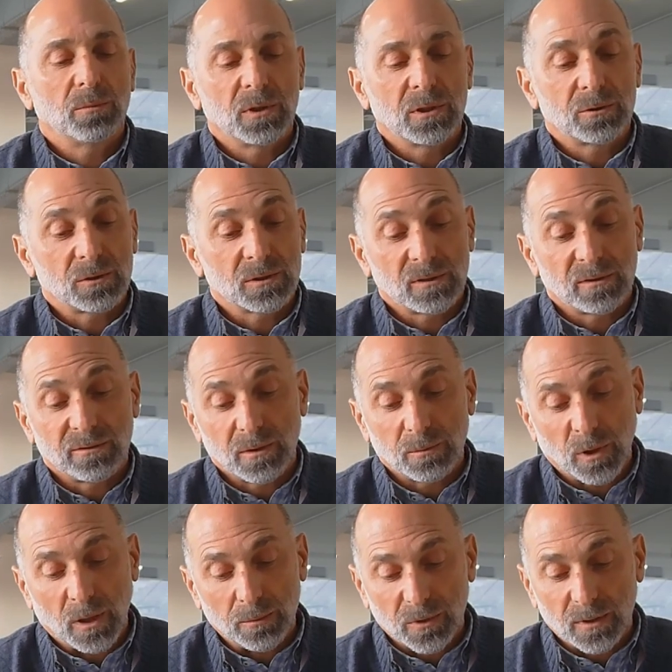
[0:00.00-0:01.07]
interests of the
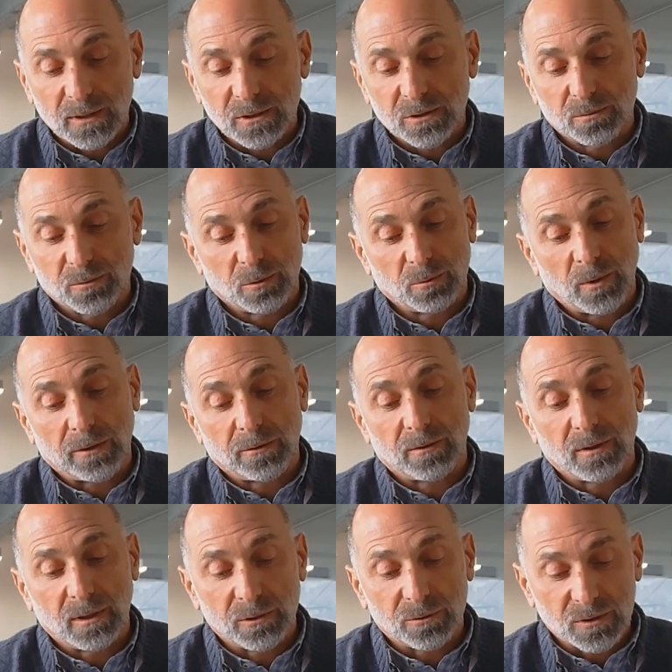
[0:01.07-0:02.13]
population, but rather
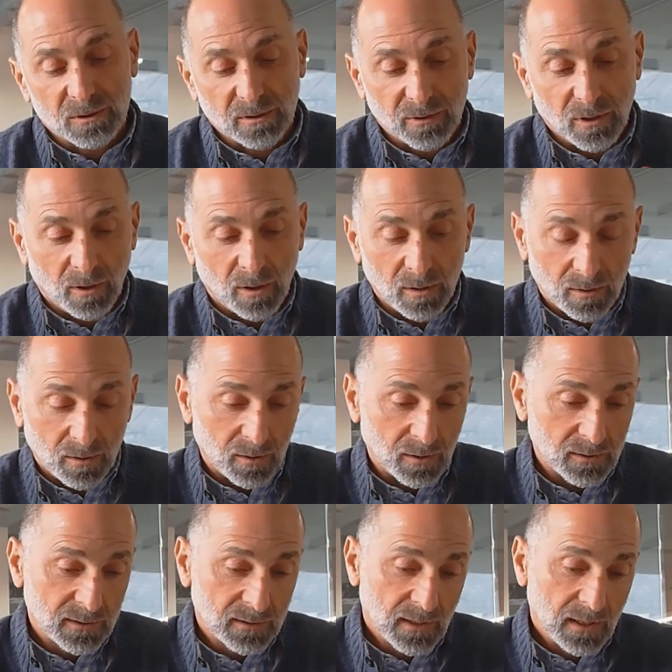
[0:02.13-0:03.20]
the interests of the
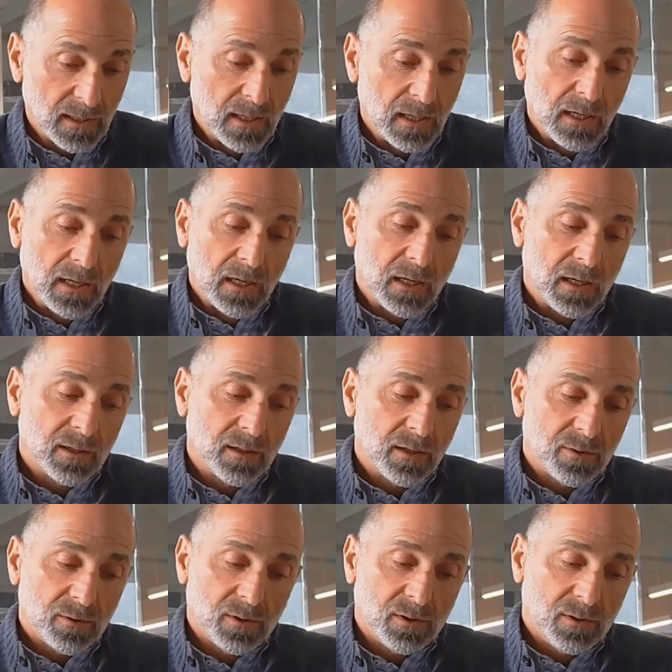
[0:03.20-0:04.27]
oligarchs.
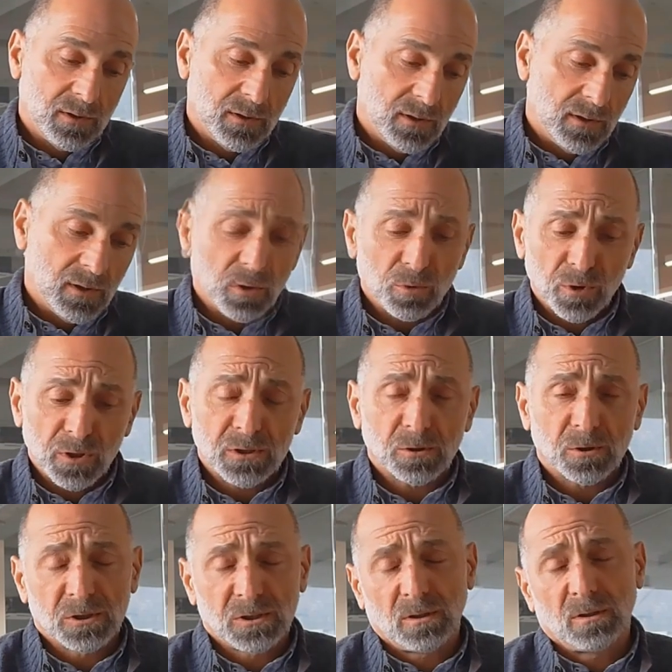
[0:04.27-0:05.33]
Another good
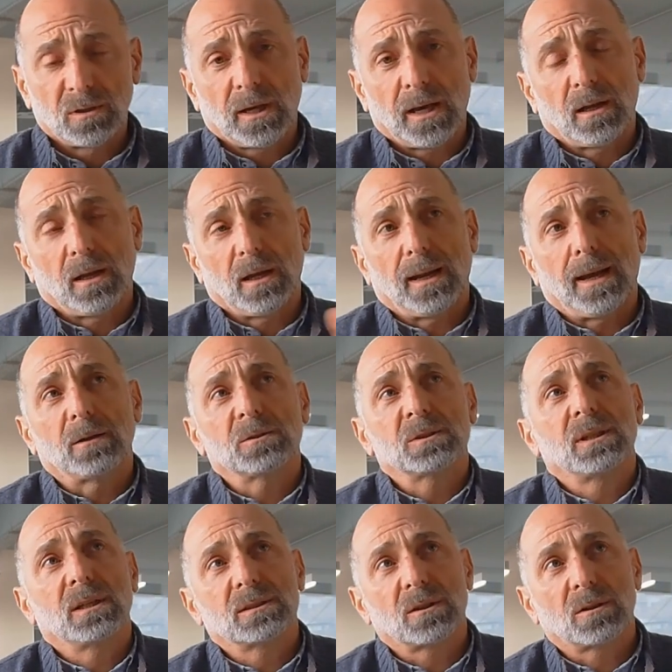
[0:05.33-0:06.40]
resource to look at how
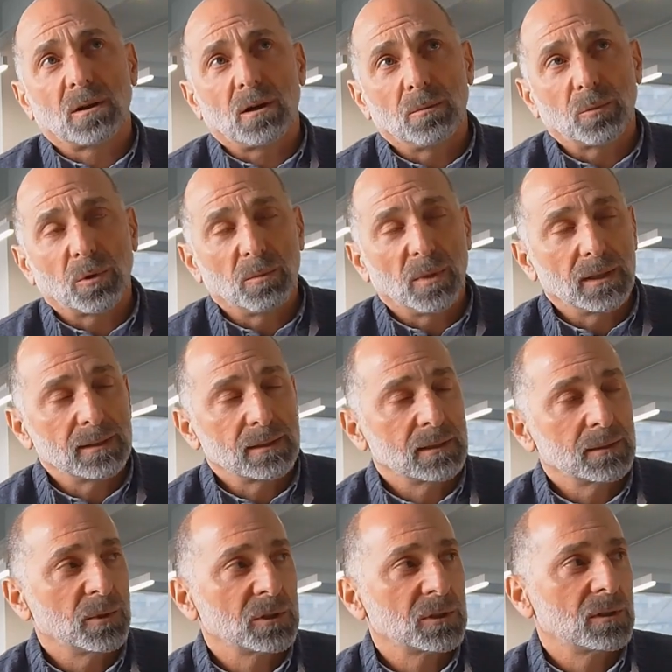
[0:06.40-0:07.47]
states are compromised,
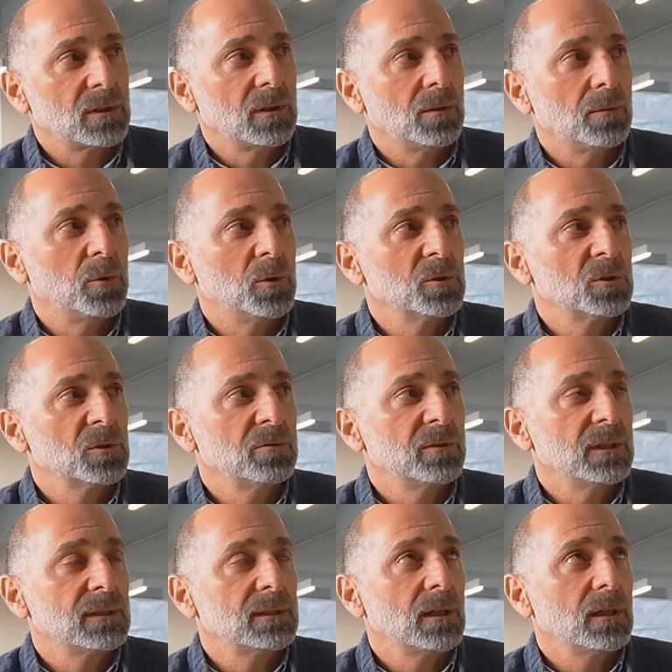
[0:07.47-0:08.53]
especially in a post-Soviet
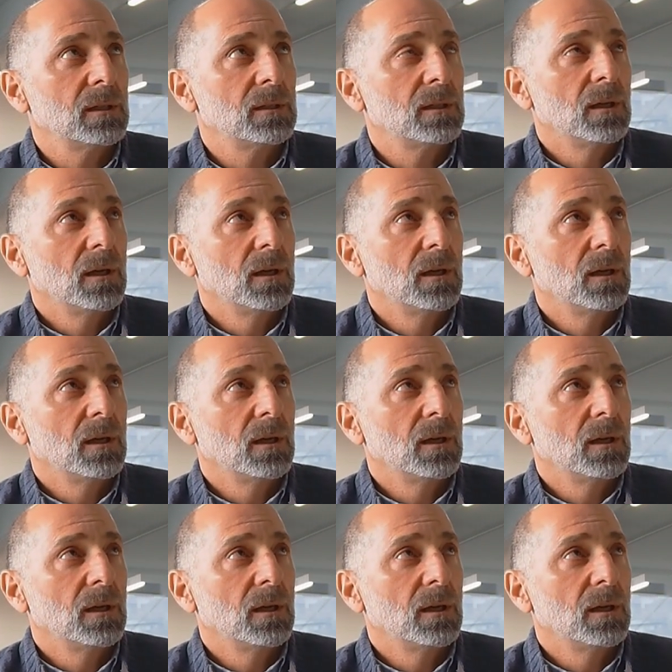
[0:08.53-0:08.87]
state,